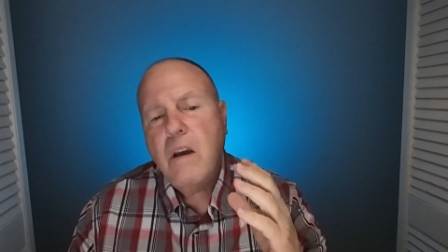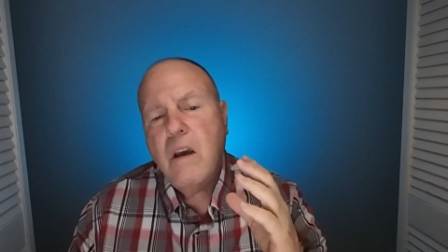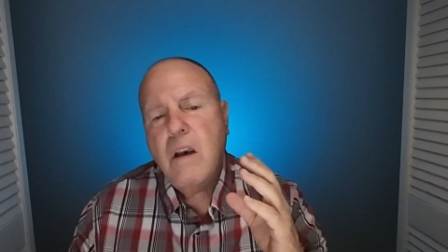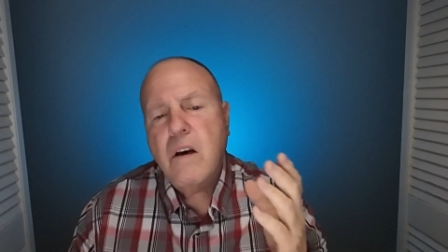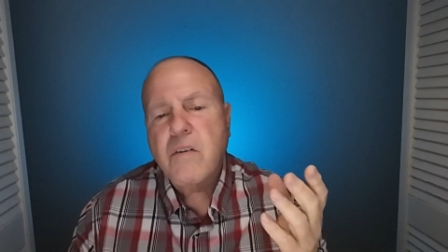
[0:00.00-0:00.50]

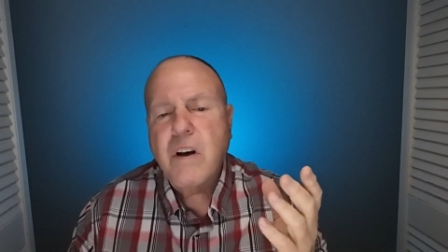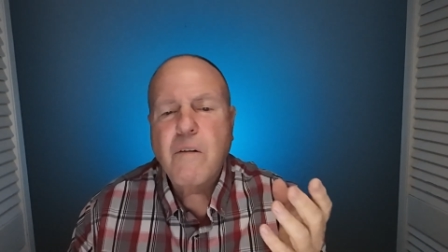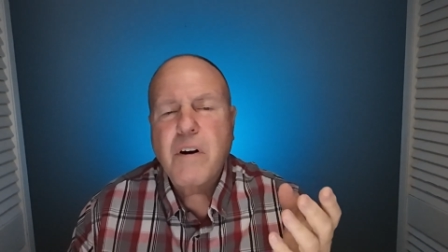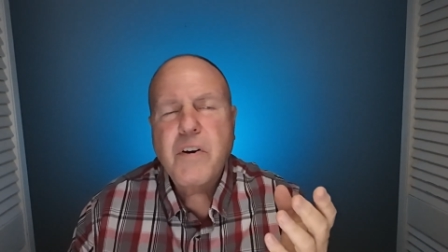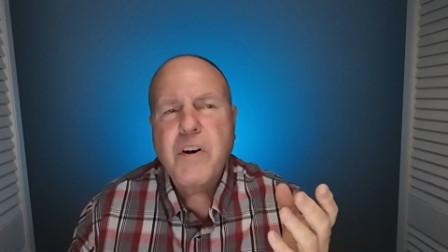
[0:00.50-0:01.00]
And it's
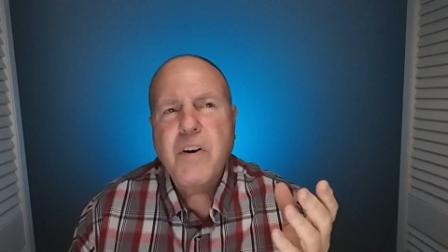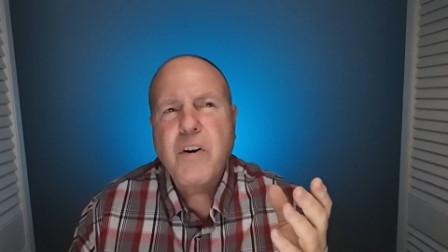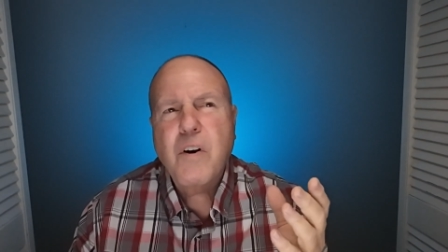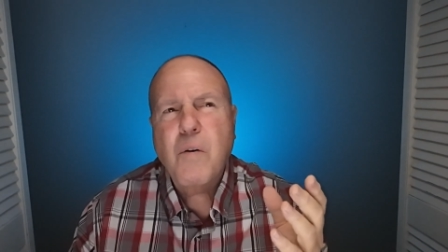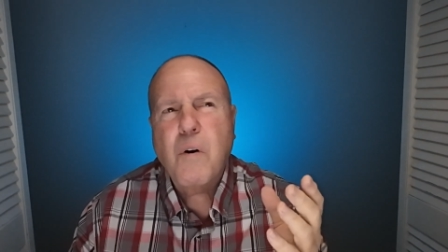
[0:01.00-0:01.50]
interesting
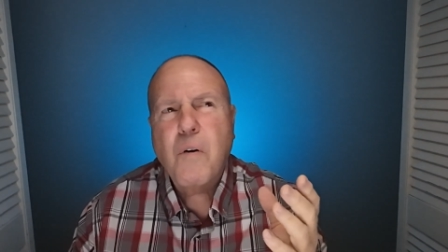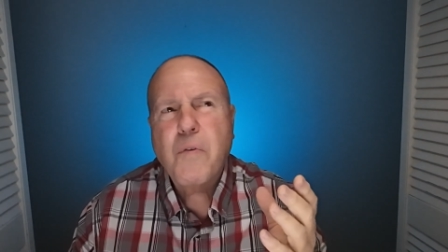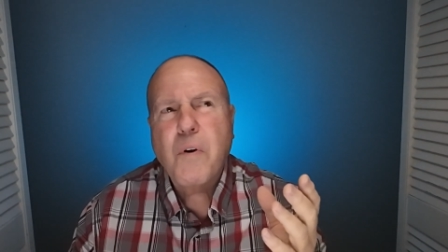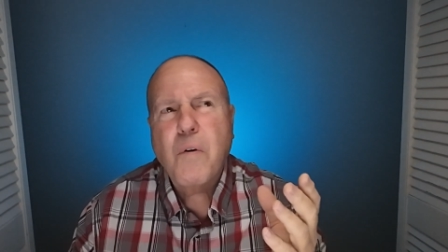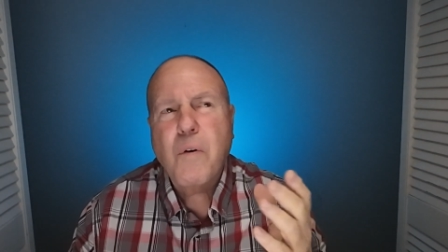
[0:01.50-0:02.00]
to note
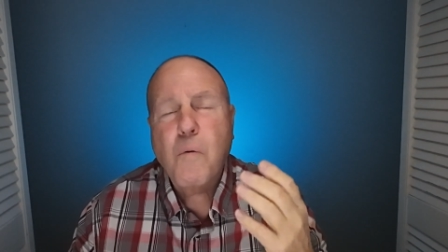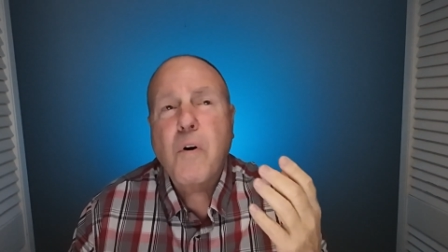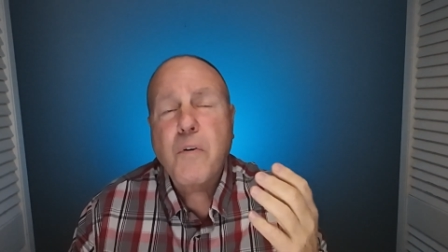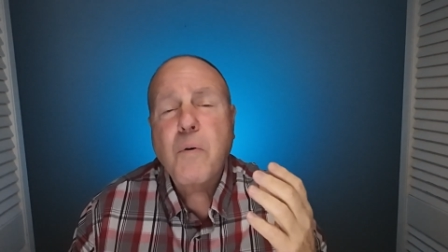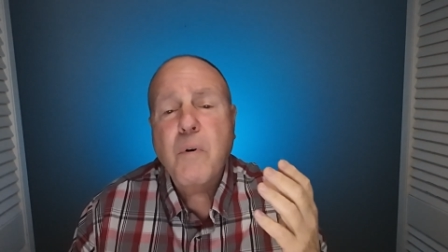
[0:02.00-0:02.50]
also that
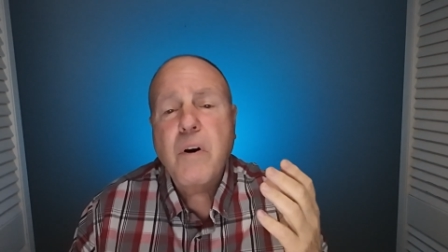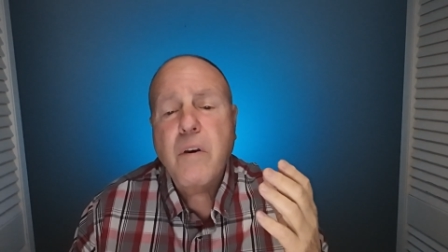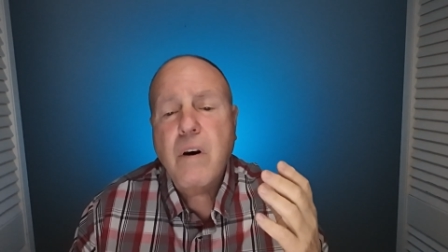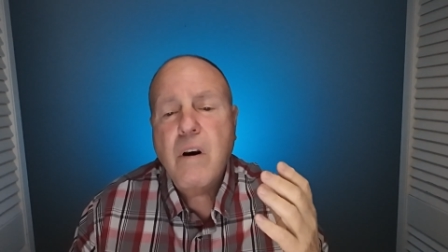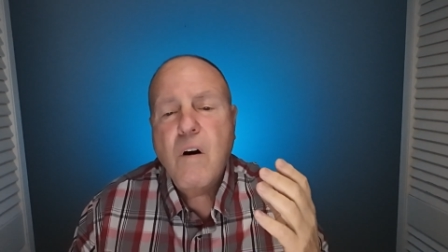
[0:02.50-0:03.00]
was to me
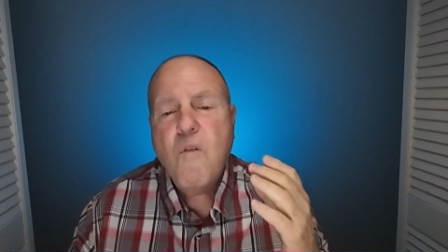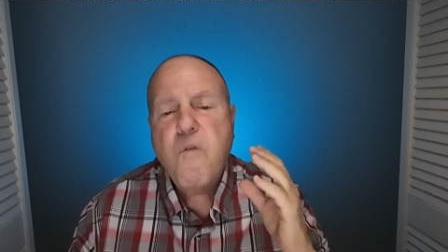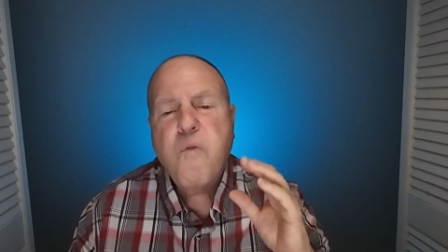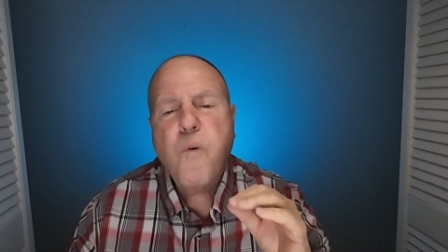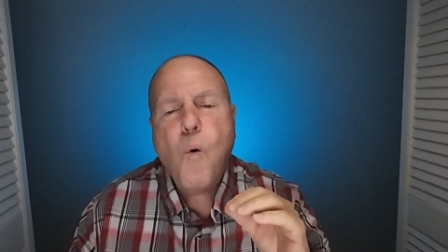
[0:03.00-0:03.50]
that
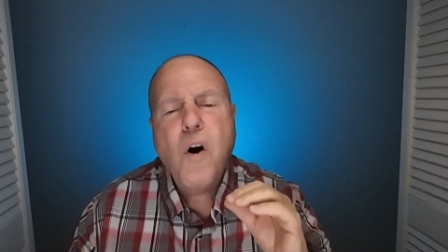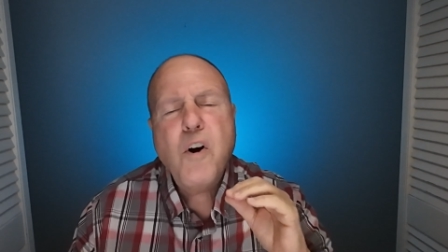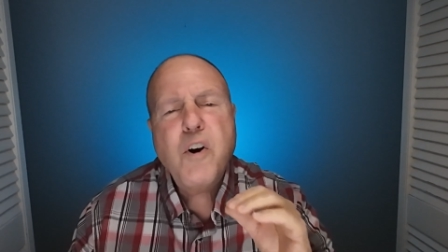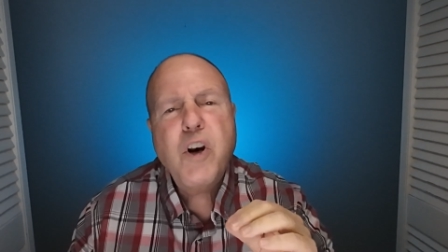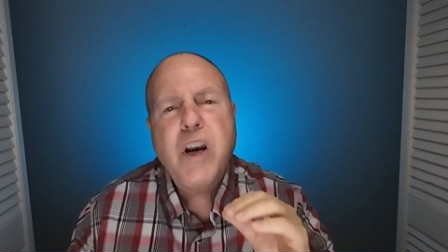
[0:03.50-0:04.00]

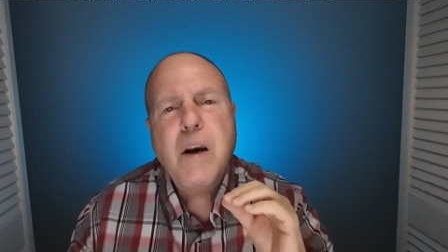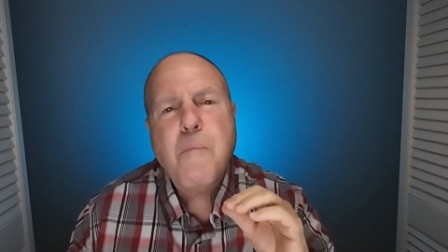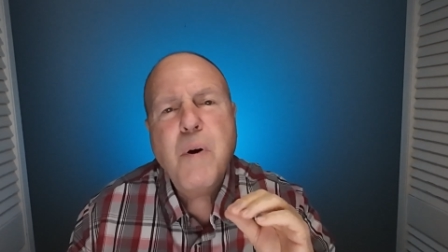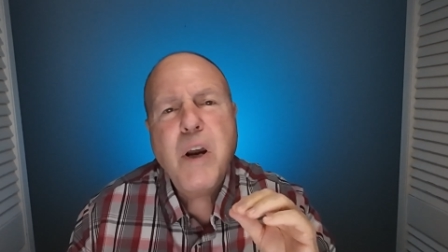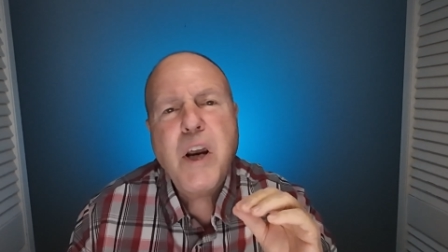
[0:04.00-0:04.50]

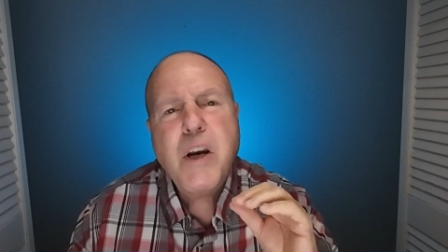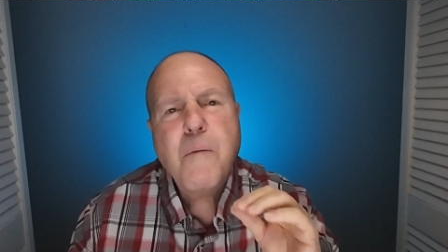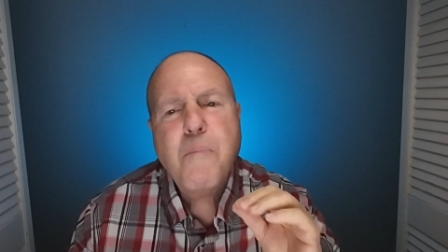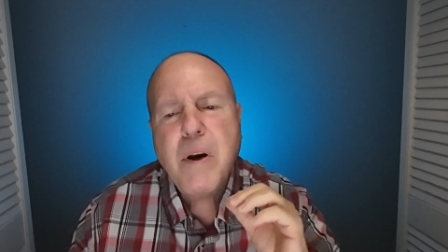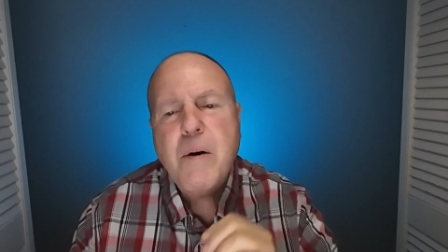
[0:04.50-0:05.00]
14
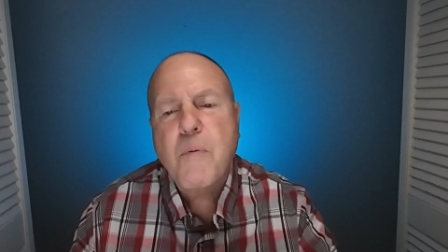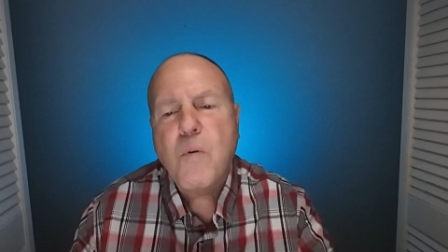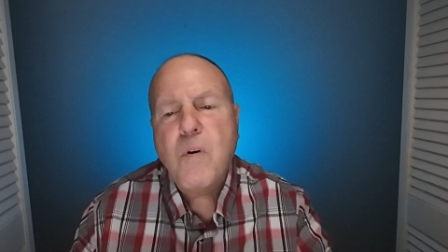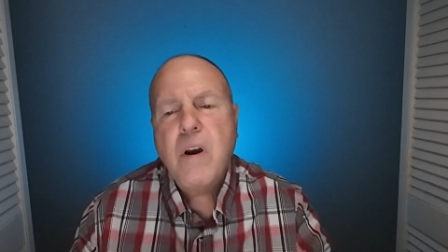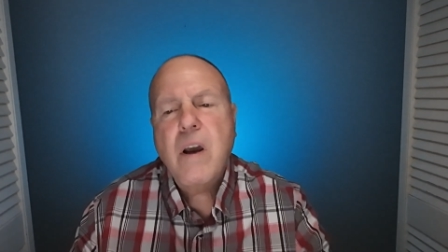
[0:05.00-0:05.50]
million
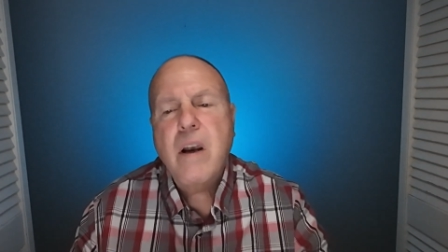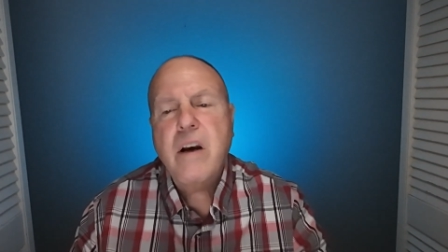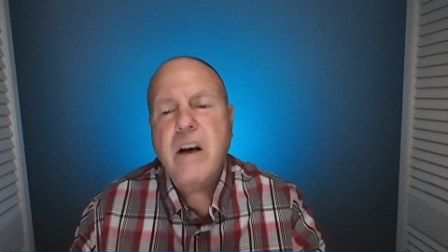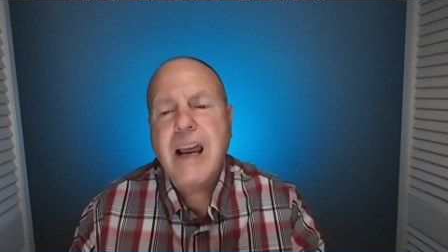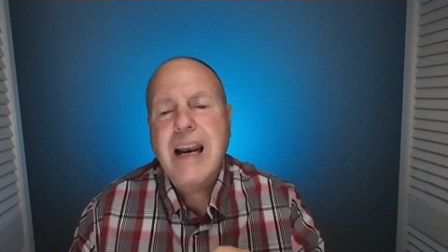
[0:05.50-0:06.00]
people in the
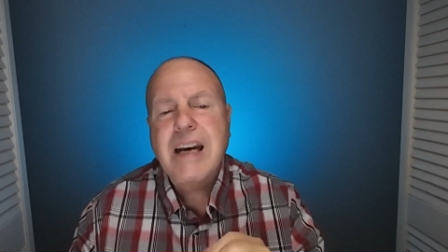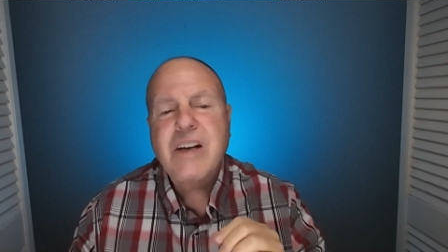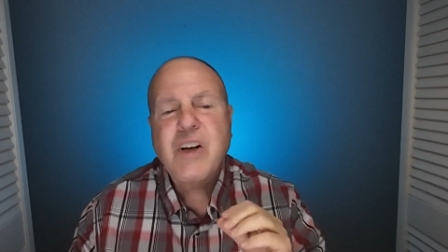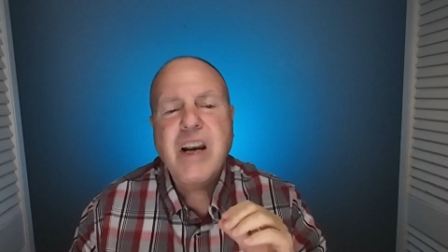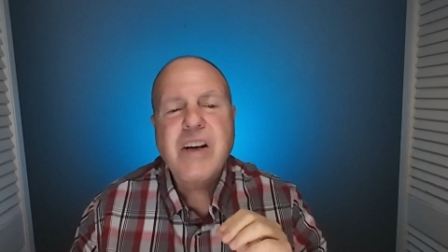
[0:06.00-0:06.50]
United
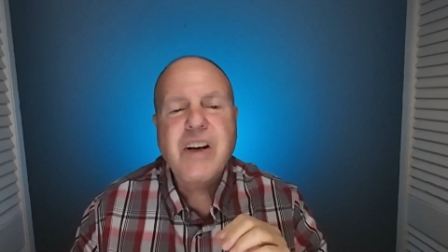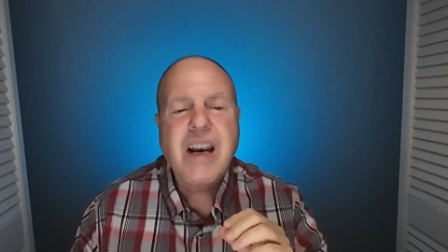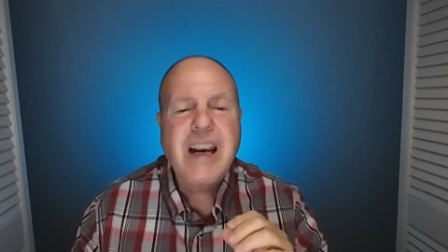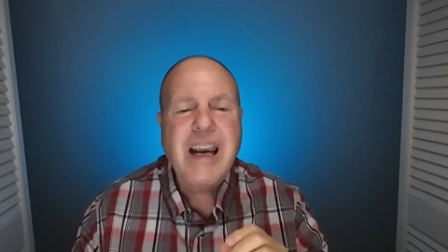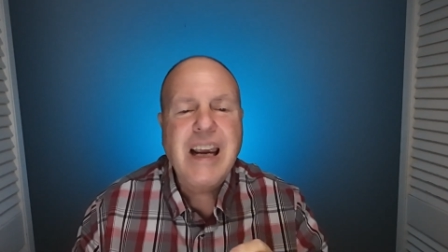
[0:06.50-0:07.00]
States
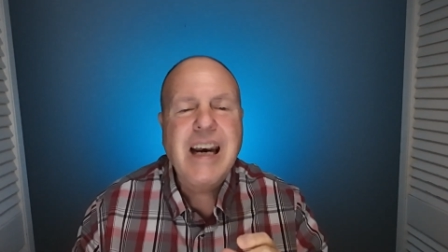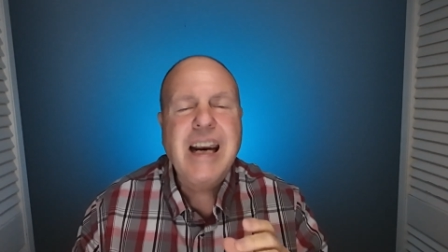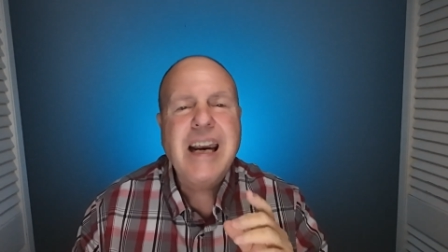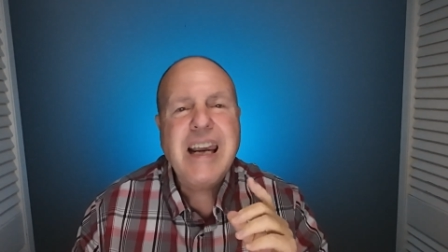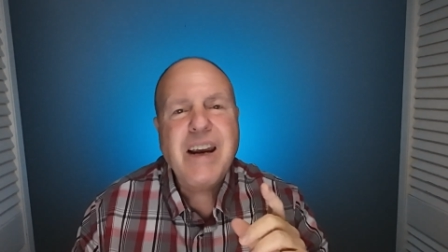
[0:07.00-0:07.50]
at
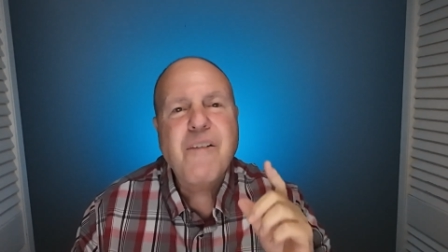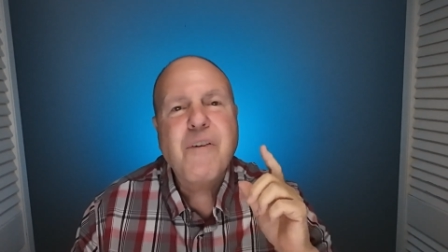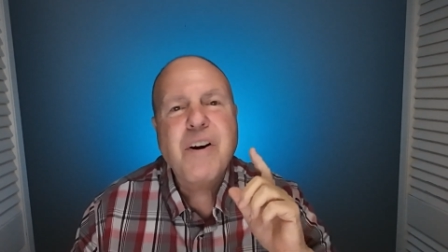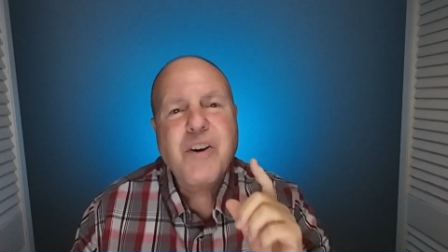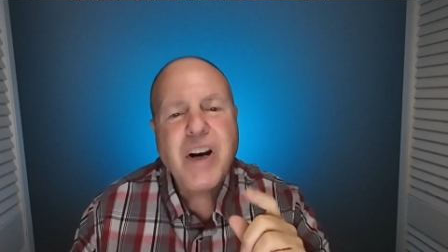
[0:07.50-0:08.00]
any given